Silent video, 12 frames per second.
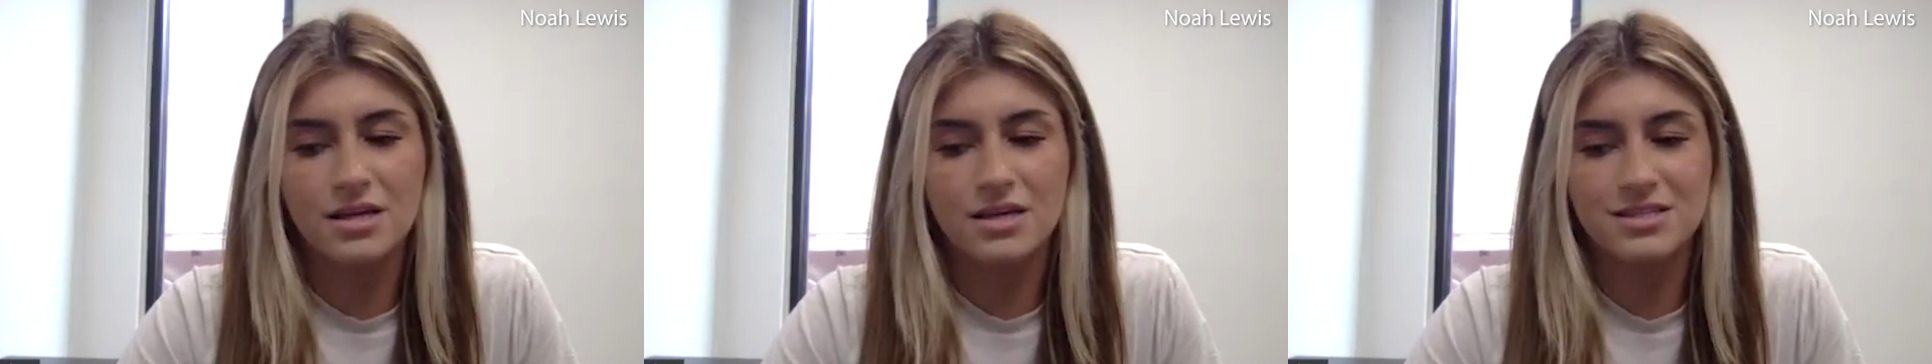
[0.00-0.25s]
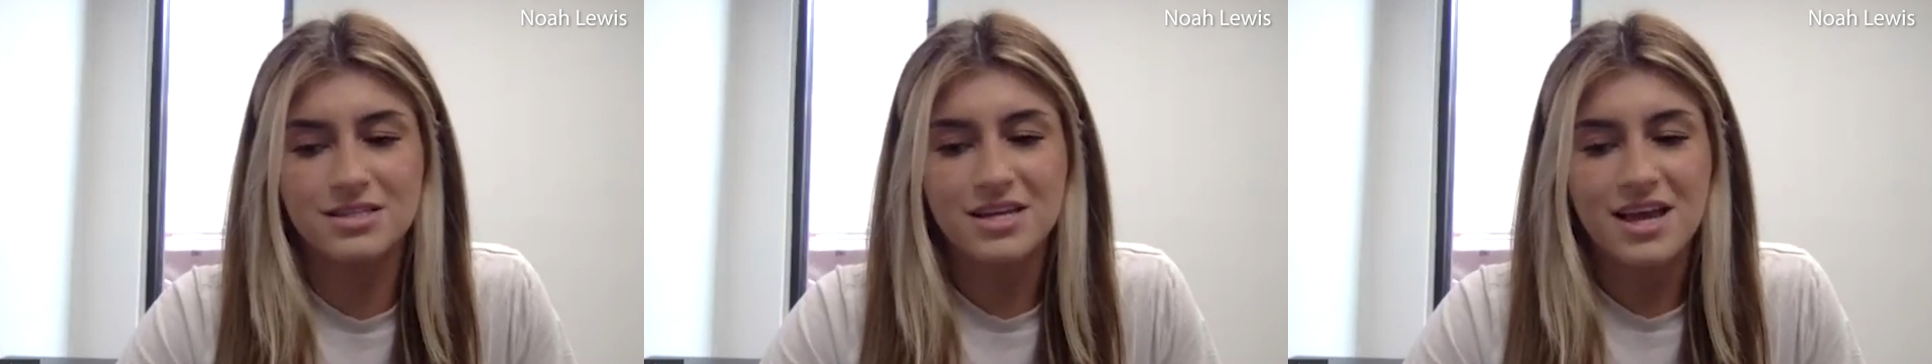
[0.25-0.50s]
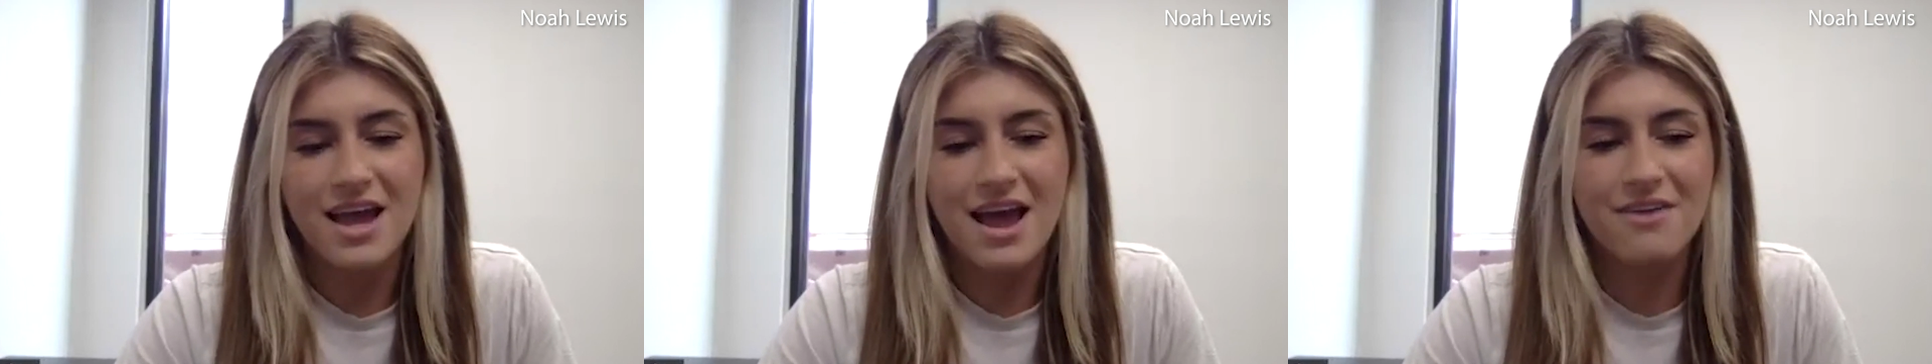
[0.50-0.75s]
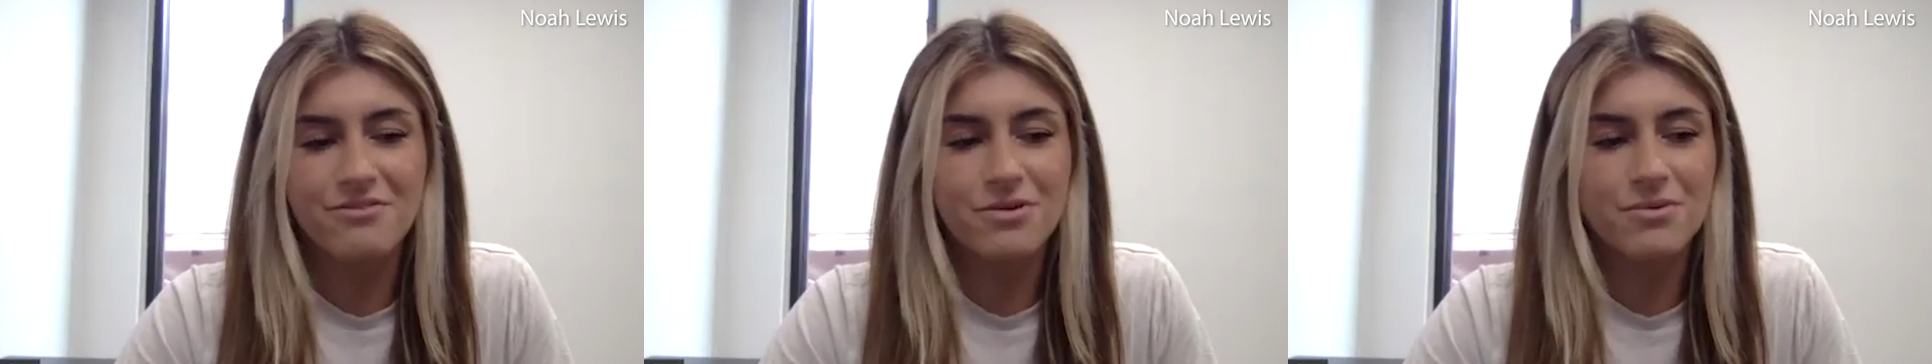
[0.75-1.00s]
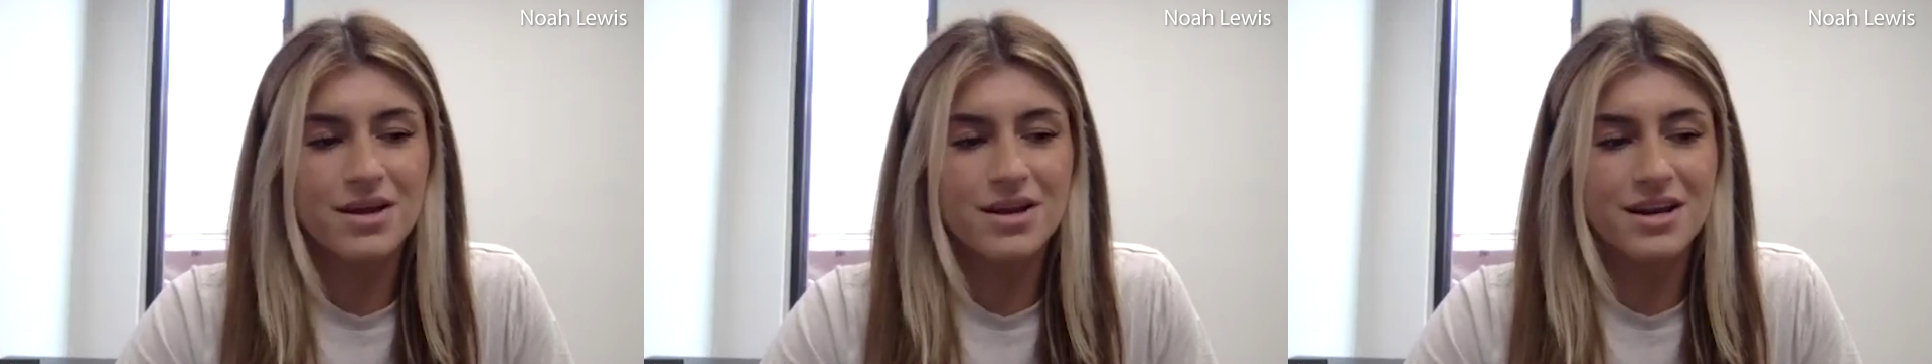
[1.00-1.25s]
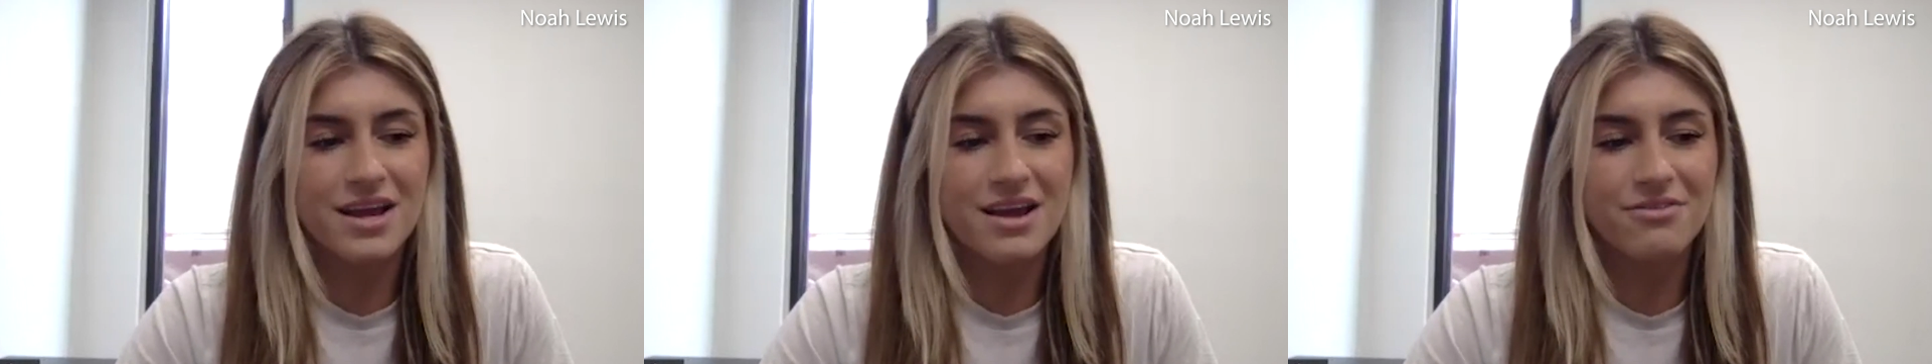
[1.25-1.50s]
Is
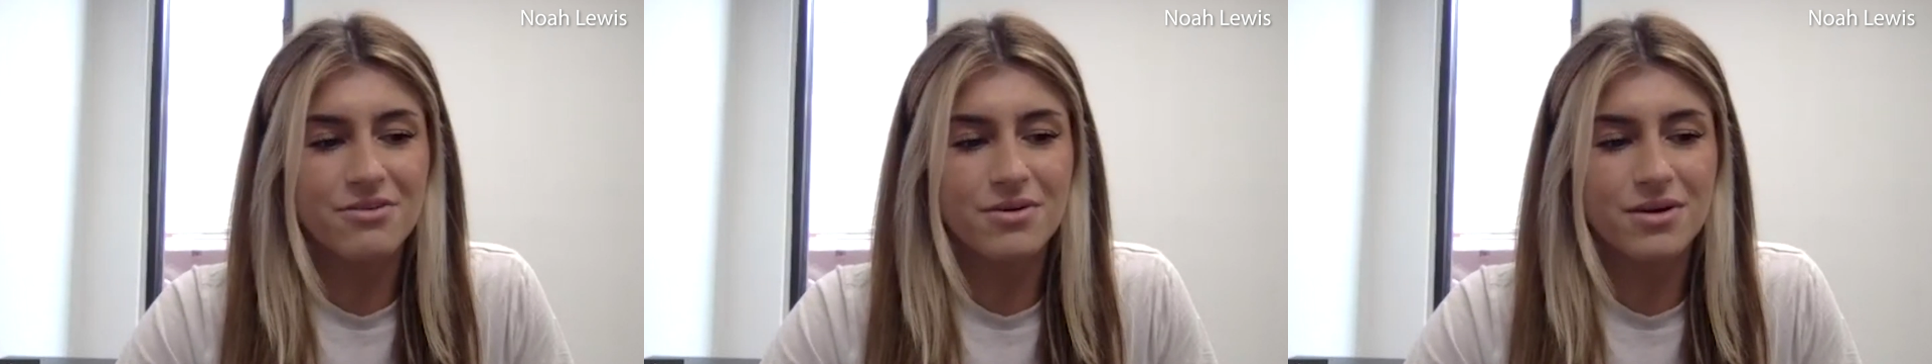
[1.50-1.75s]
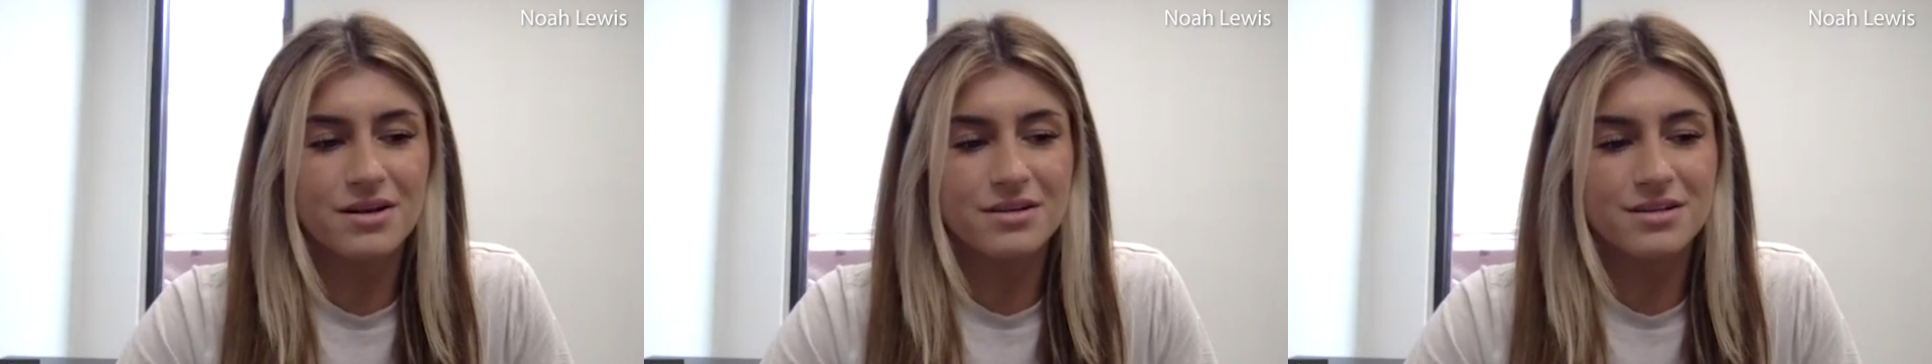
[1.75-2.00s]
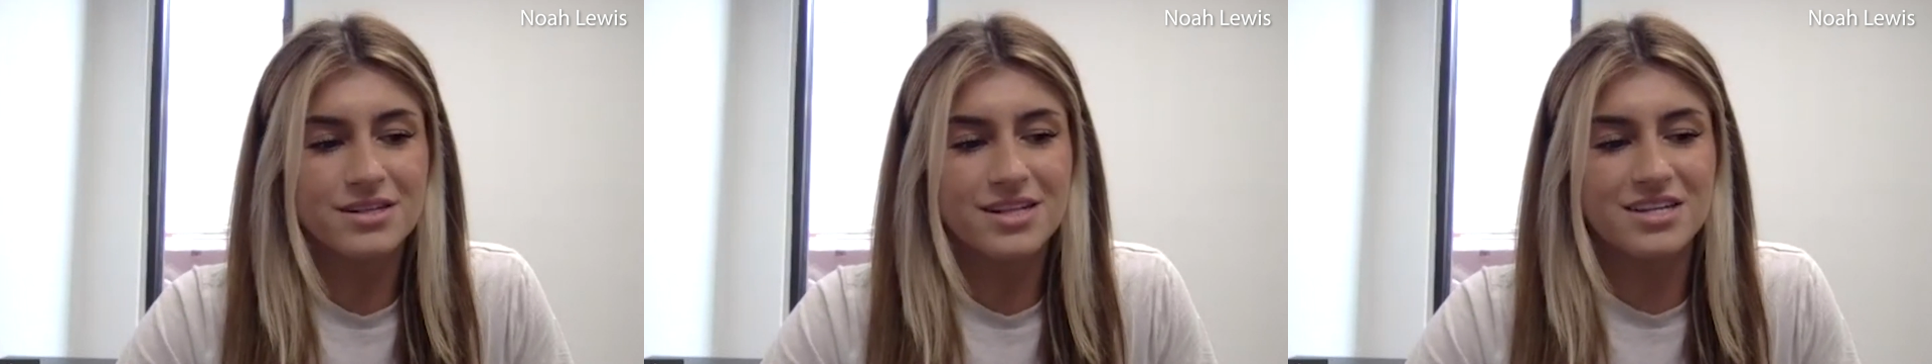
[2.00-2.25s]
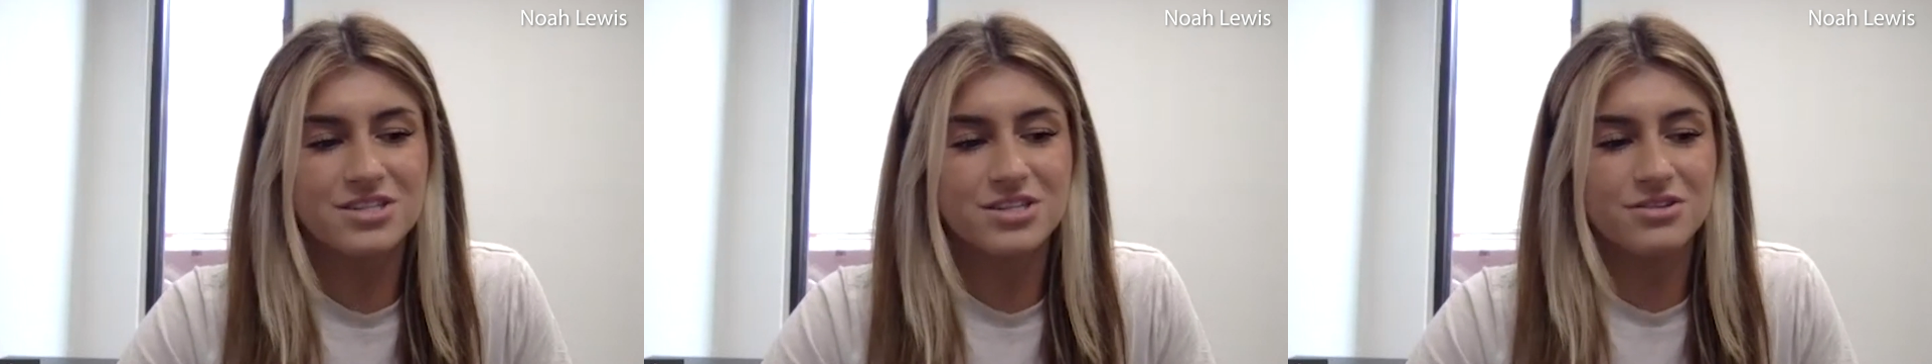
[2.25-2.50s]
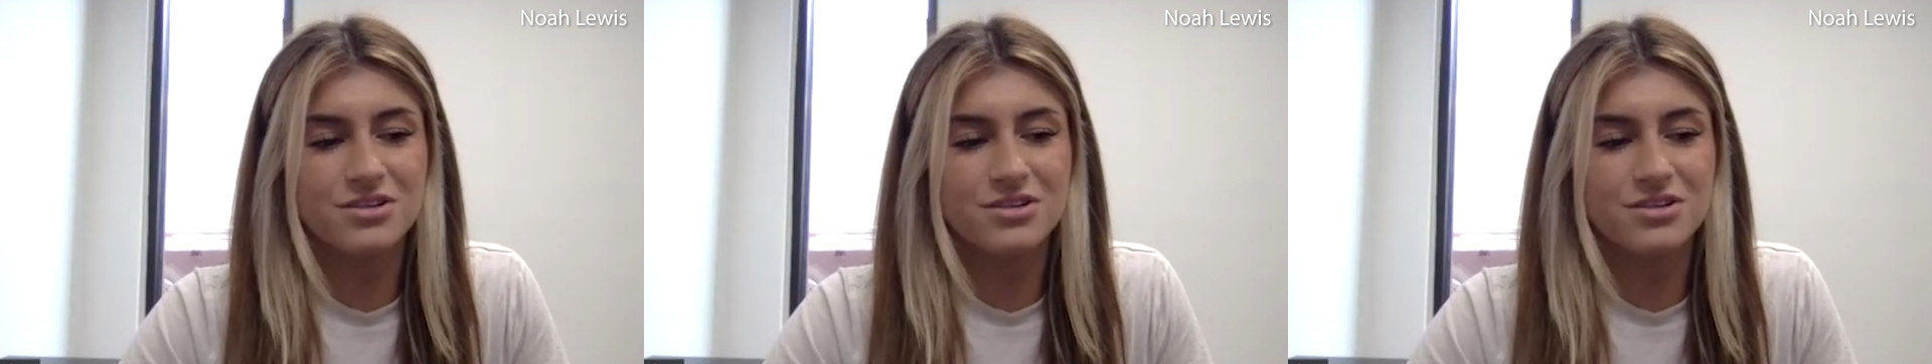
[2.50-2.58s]
everyone that you